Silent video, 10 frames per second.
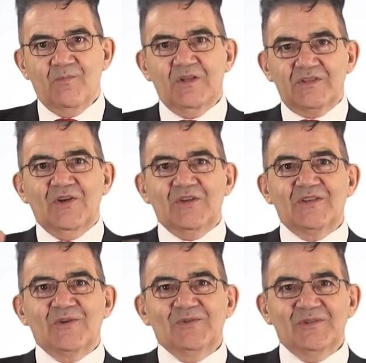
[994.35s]
What are
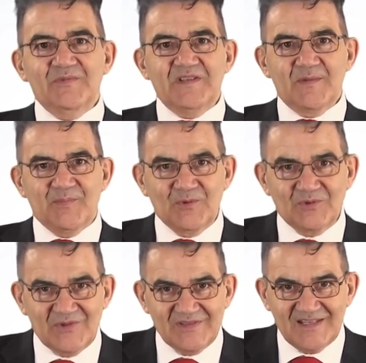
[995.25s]
the Golden Visa
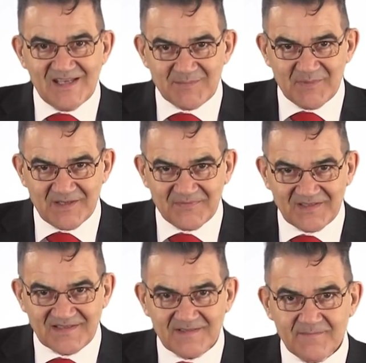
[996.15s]
Portugal tax
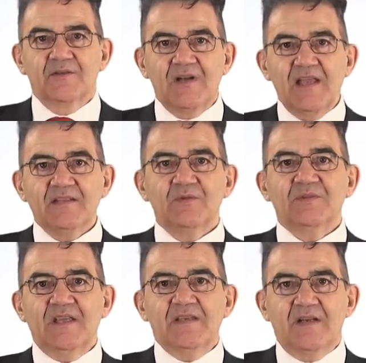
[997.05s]
benefits? The right to
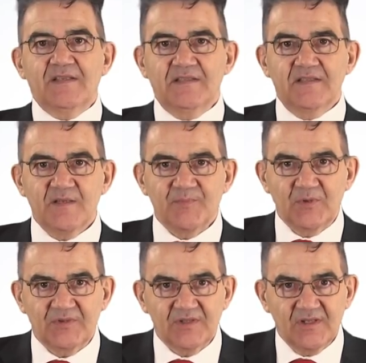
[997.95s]
take residence in
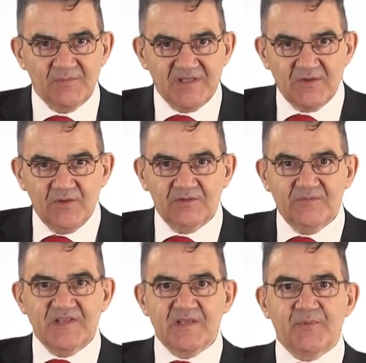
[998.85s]
Portugal with the
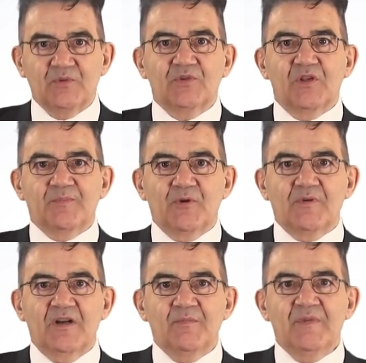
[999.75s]
Golden Visa Portugal
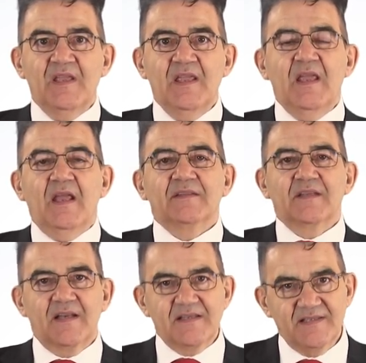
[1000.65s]
program and
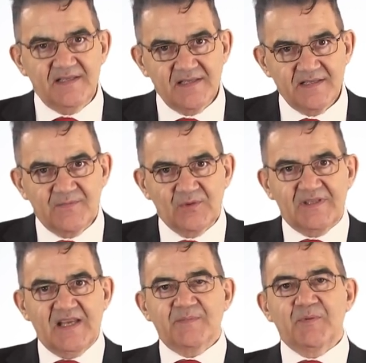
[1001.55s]
the residence for
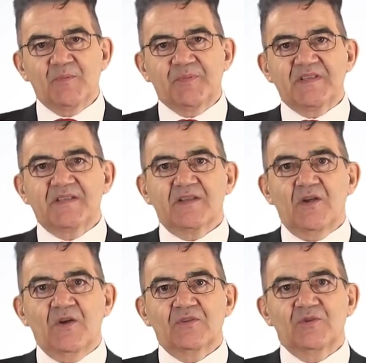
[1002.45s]
tax purposes
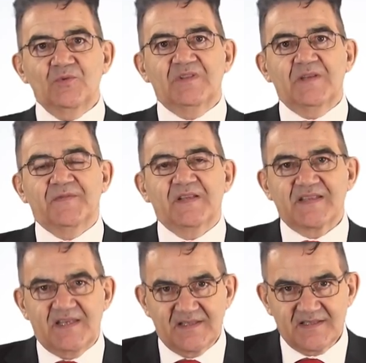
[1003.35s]
are two different
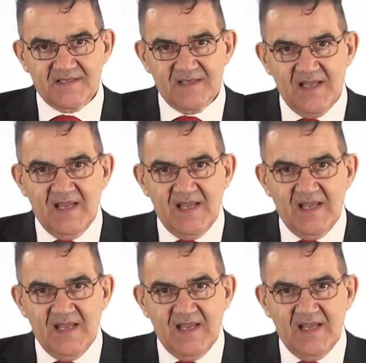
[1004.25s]
things.